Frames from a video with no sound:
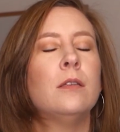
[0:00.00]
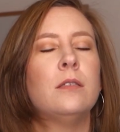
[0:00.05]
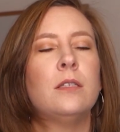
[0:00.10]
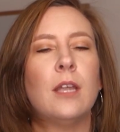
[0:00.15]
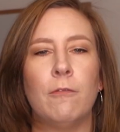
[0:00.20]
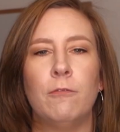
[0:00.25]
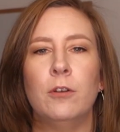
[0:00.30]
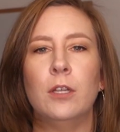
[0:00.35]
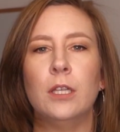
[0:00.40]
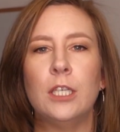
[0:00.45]

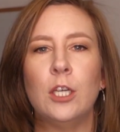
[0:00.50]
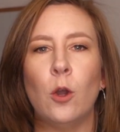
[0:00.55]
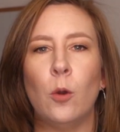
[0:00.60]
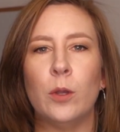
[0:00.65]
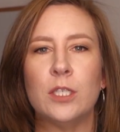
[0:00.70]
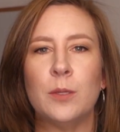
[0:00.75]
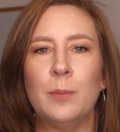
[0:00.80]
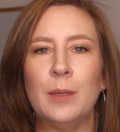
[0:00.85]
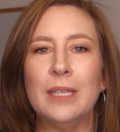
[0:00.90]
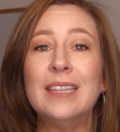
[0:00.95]
Definitely
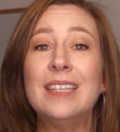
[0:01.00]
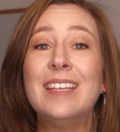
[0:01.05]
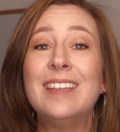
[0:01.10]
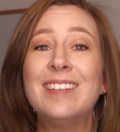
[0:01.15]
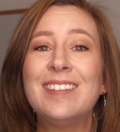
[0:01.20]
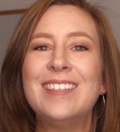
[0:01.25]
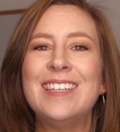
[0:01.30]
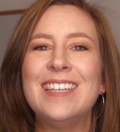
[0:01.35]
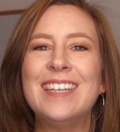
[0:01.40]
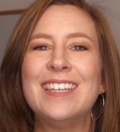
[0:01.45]
going to be
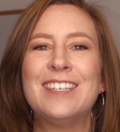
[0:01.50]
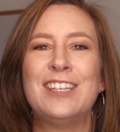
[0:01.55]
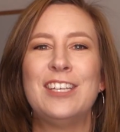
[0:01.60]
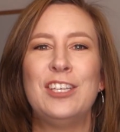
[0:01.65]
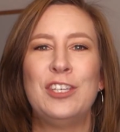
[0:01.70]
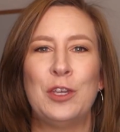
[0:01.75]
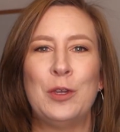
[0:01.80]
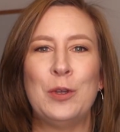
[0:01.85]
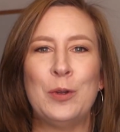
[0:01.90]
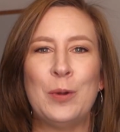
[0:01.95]
listening to
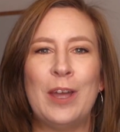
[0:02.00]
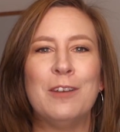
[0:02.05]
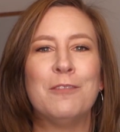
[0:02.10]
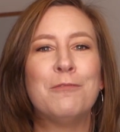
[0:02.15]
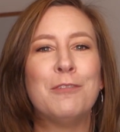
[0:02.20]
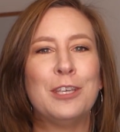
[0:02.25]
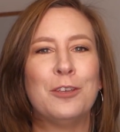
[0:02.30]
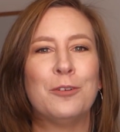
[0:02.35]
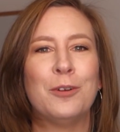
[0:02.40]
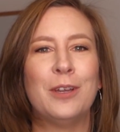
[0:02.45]
you and
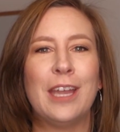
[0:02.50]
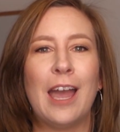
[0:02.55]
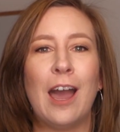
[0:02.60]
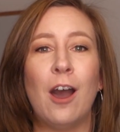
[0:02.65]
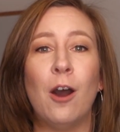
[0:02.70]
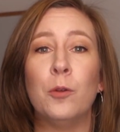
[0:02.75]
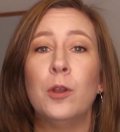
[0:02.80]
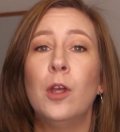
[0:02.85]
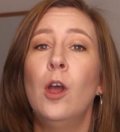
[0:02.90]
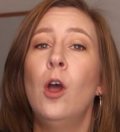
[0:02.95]
figuring
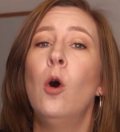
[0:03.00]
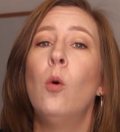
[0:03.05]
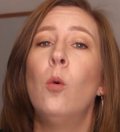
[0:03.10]
out